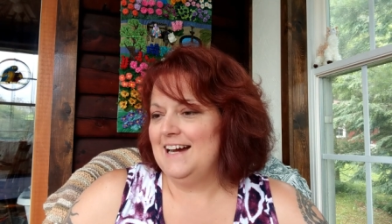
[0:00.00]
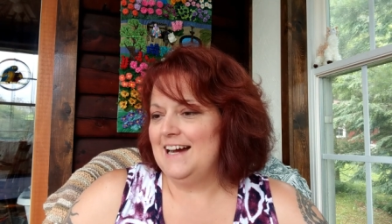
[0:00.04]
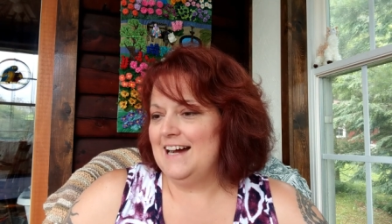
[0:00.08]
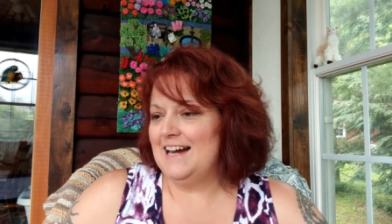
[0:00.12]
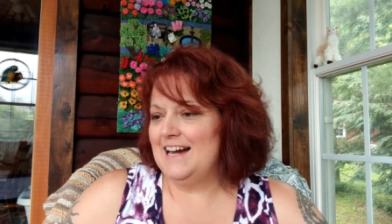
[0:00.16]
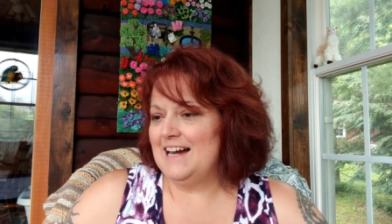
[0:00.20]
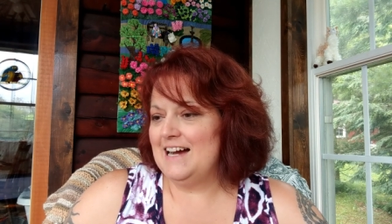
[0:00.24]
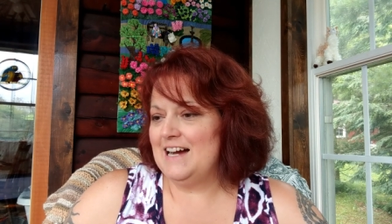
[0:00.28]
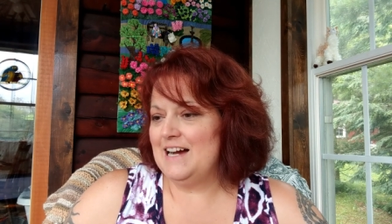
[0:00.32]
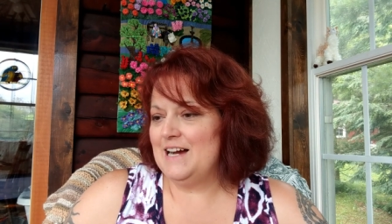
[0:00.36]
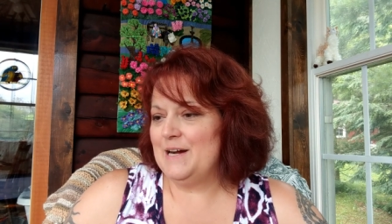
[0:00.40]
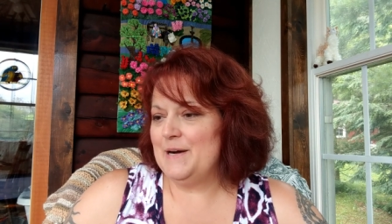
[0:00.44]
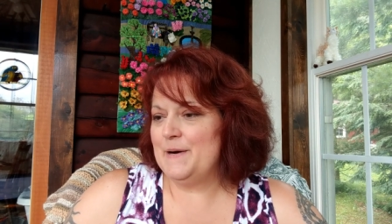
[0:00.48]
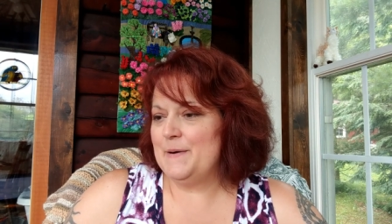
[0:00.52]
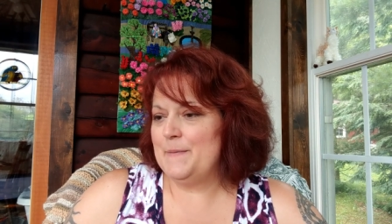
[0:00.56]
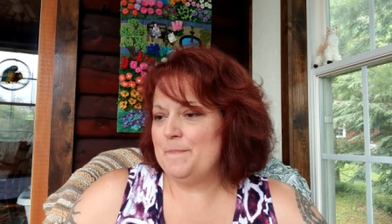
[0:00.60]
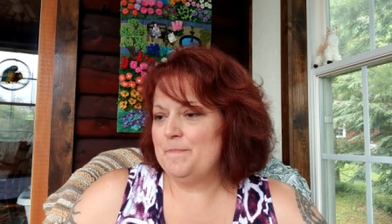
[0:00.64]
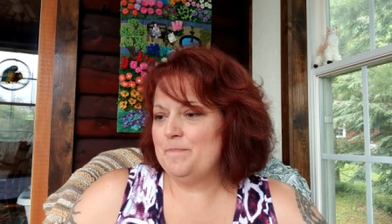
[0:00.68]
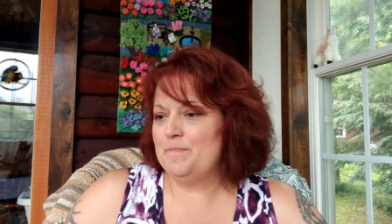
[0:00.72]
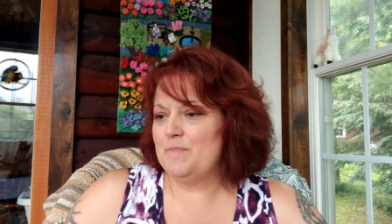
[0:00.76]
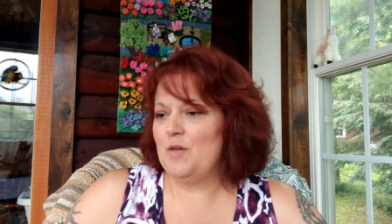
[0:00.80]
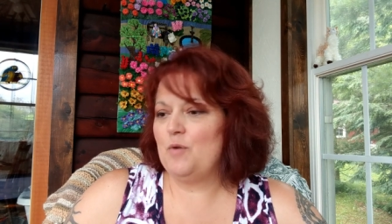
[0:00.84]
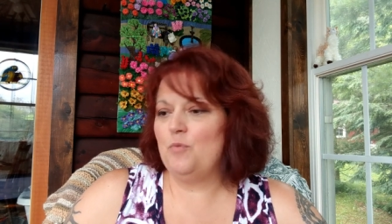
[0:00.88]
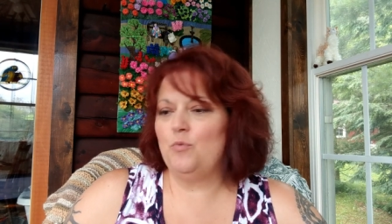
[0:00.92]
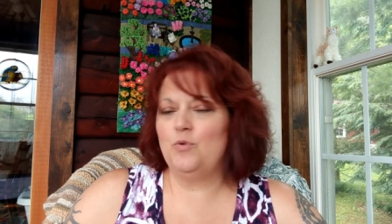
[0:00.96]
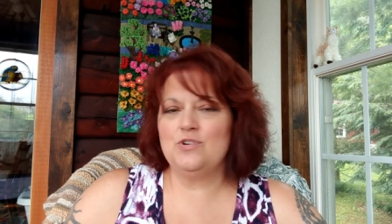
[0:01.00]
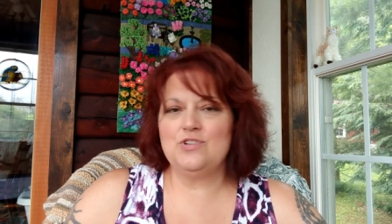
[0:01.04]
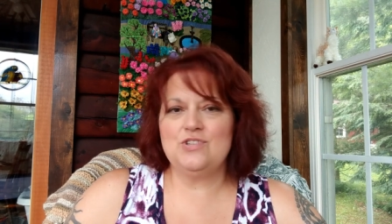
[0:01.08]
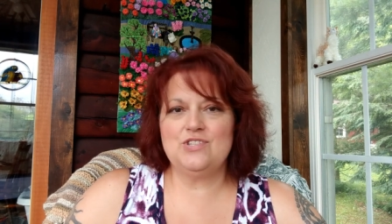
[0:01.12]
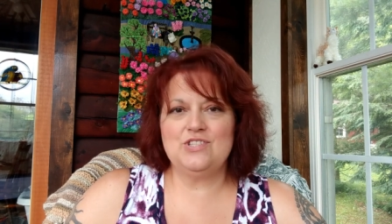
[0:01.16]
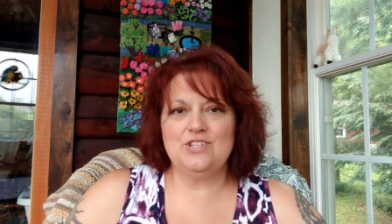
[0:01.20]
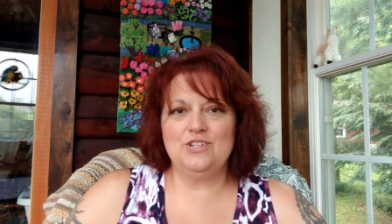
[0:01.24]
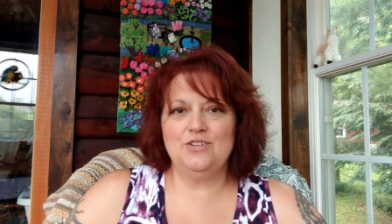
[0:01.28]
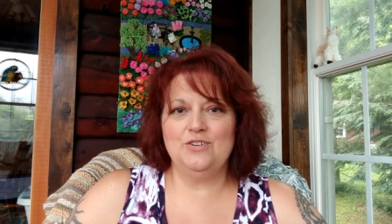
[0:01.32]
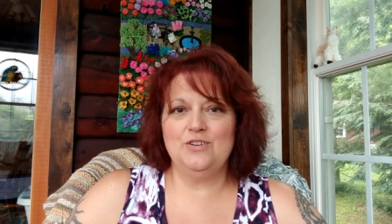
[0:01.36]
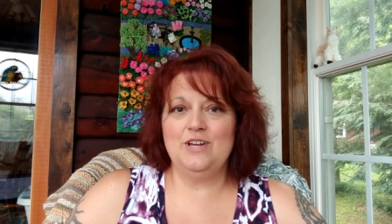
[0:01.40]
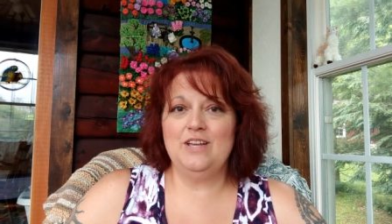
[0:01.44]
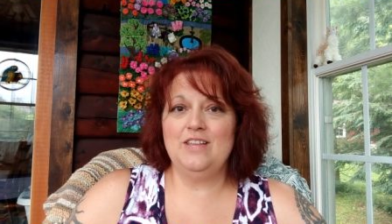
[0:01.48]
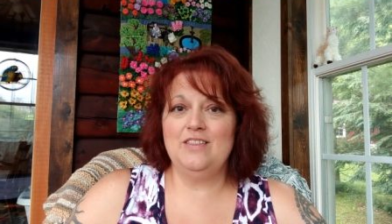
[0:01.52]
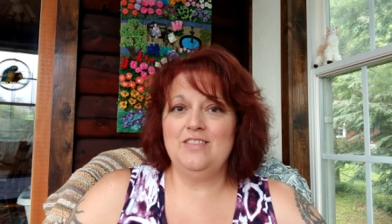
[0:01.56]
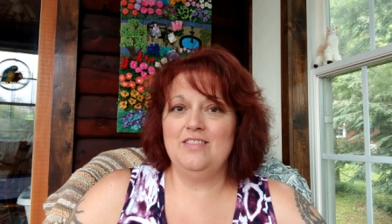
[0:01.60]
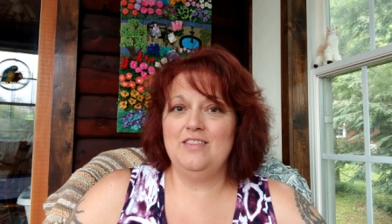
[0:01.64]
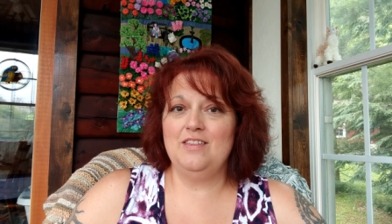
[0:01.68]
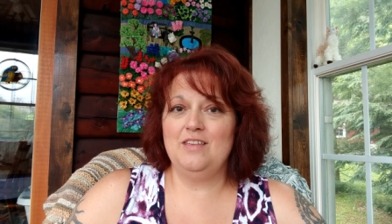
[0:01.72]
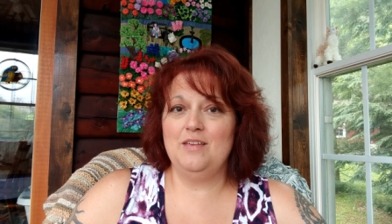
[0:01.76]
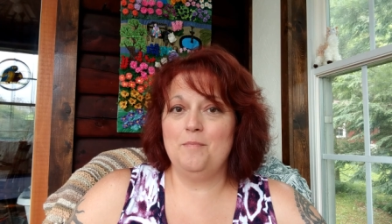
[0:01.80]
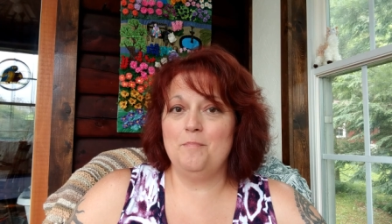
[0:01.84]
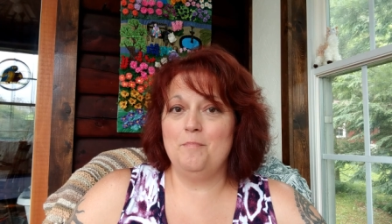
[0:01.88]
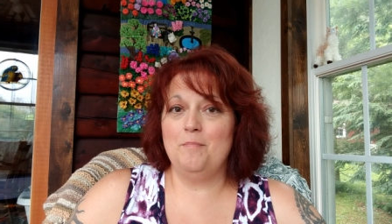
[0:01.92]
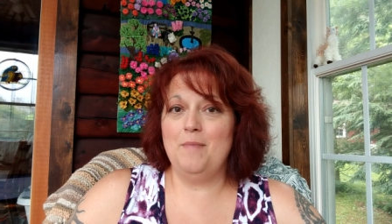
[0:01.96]
Um, we're still in
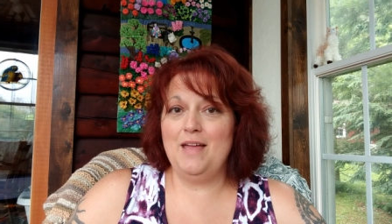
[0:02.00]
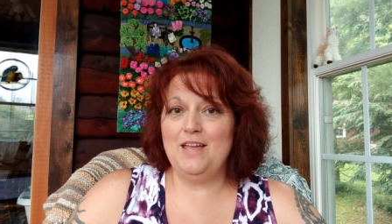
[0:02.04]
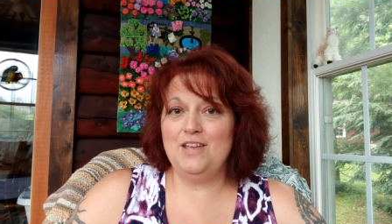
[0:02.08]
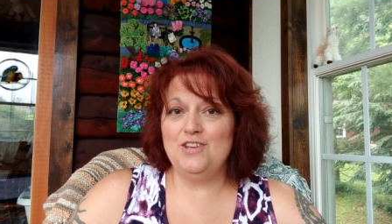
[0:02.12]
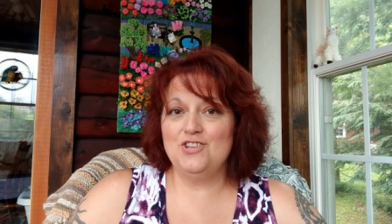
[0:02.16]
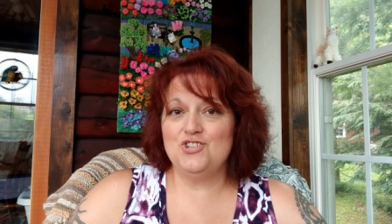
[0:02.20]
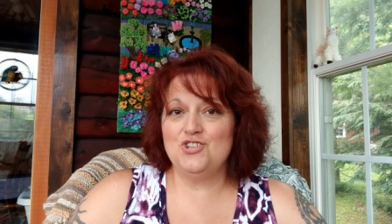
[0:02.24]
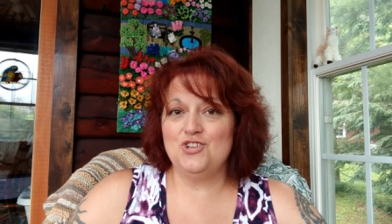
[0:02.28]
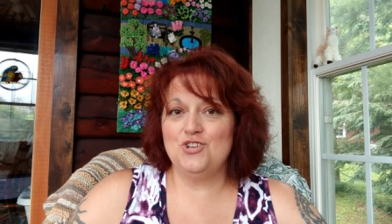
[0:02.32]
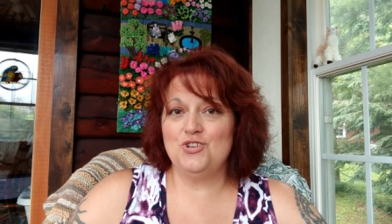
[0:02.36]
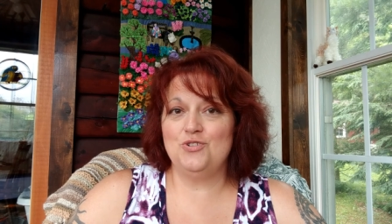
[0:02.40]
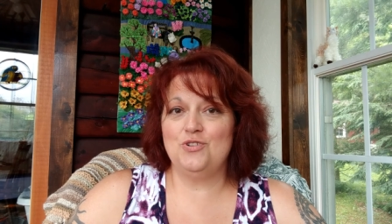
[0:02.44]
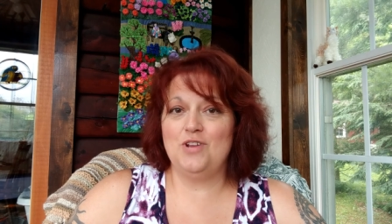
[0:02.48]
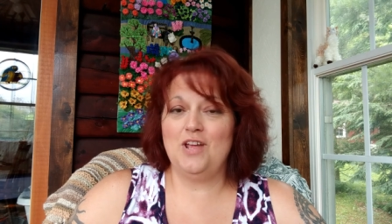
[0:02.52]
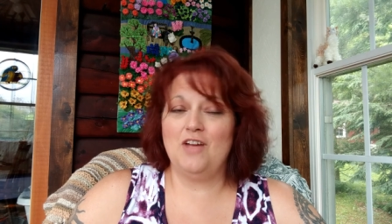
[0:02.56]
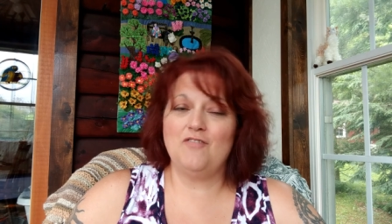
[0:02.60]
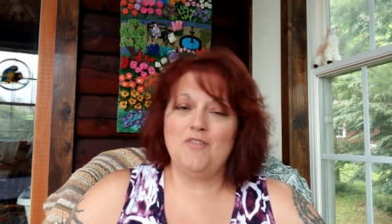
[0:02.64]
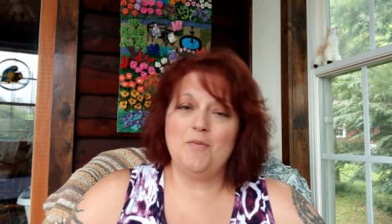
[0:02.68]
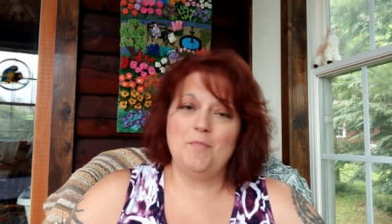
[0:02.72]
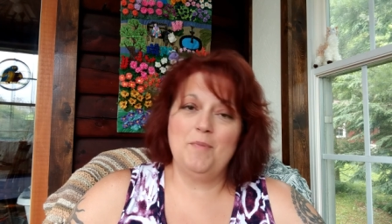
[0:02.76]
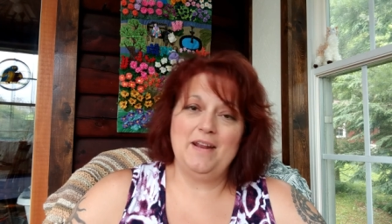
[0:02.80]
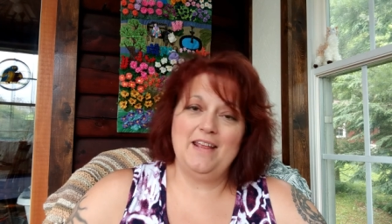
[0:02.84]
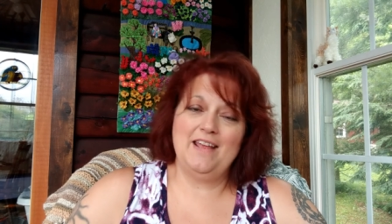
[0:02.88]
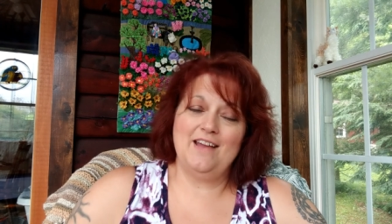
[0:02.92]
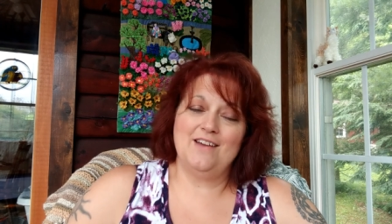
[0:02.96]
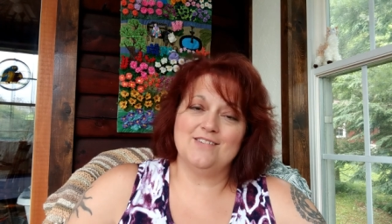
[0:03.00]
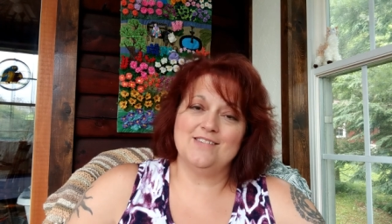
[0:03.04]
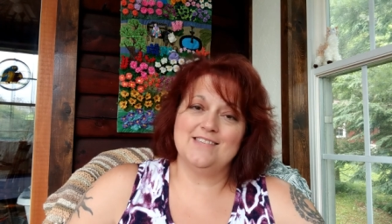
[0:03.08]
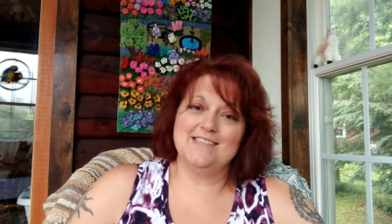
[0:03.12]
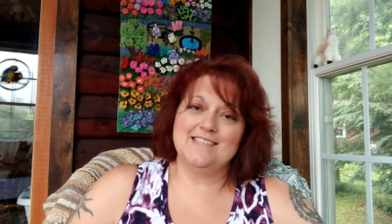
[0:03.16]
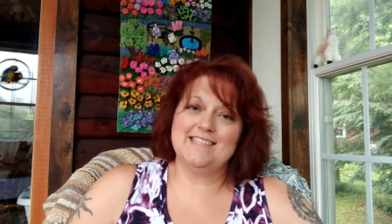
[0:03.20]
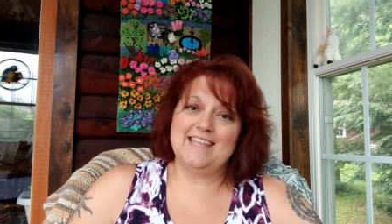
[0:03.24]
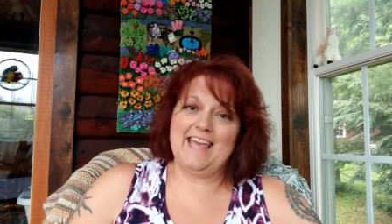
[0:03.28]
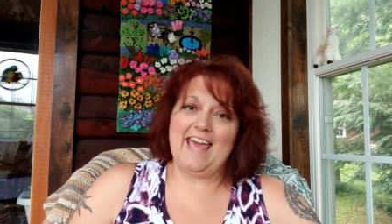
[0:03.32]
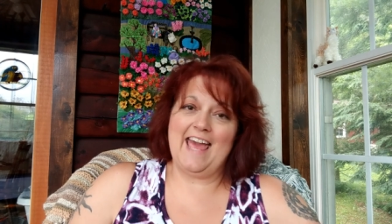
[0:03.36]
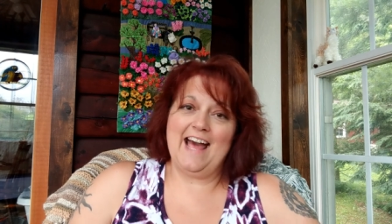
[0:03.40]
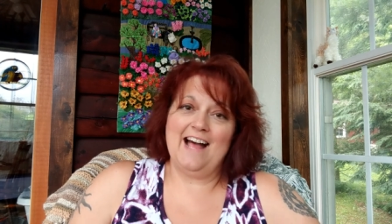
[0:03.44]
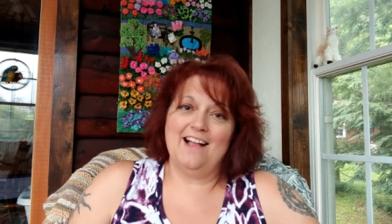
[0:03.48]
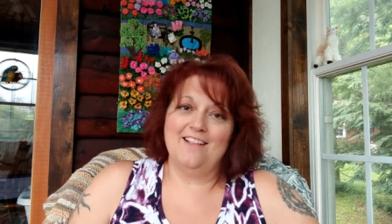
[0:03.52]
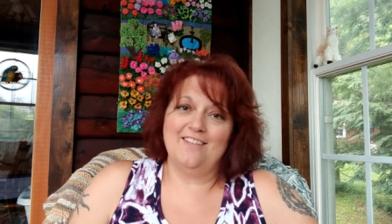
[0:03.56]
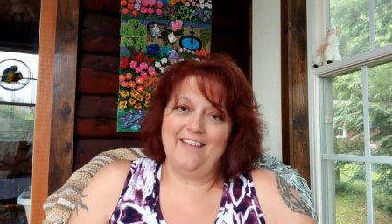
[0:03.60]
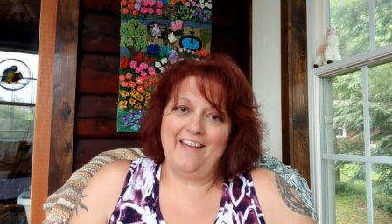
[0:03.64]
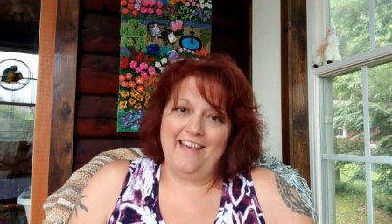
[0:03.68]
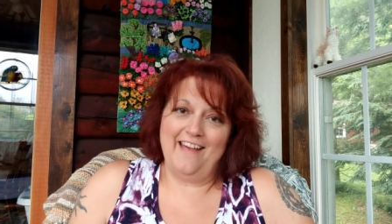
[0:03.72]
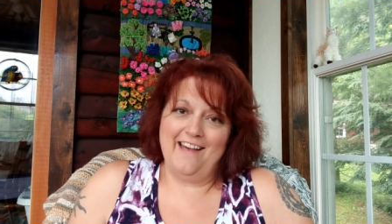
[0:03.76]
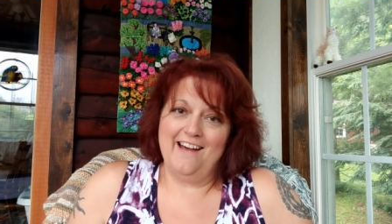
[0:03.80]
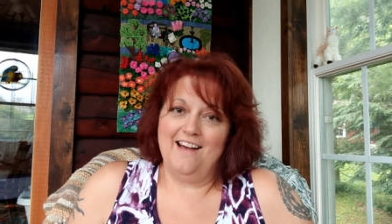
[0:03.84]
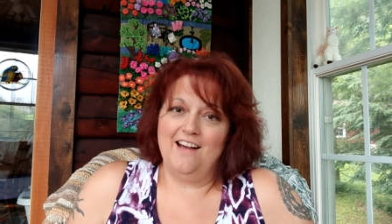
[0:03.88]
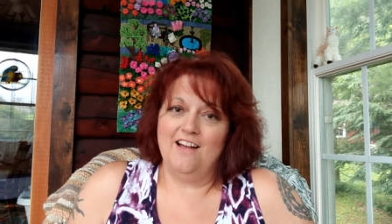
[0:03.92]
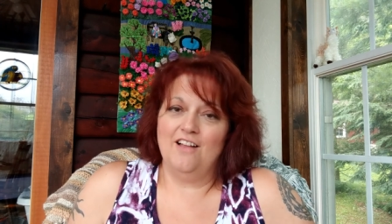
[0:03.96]
the May, June, everybody else's KAL
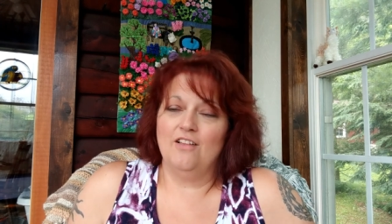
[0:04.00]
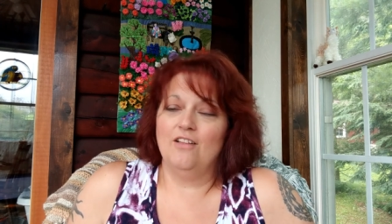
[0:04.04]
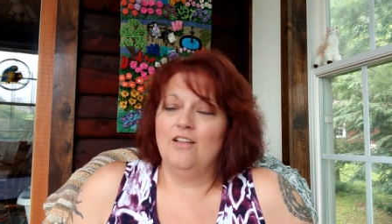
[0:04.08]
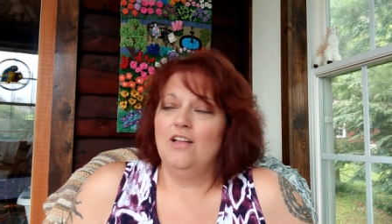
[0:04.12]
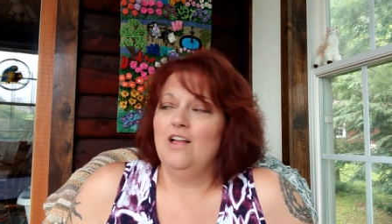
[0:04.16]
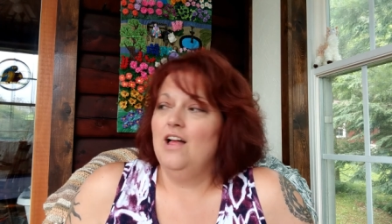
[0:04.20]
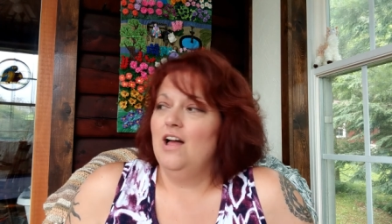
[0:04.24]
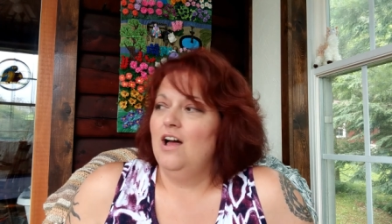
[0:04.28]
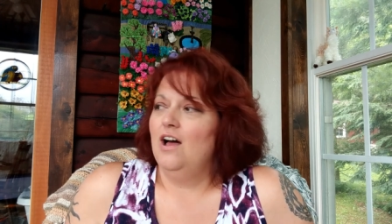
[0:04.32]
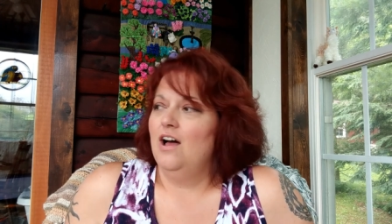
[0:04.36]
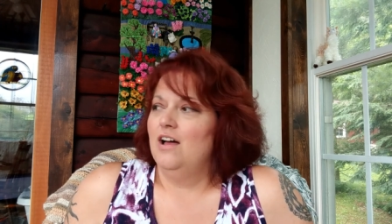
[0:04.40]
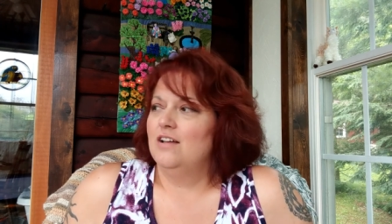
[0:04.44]
KAL.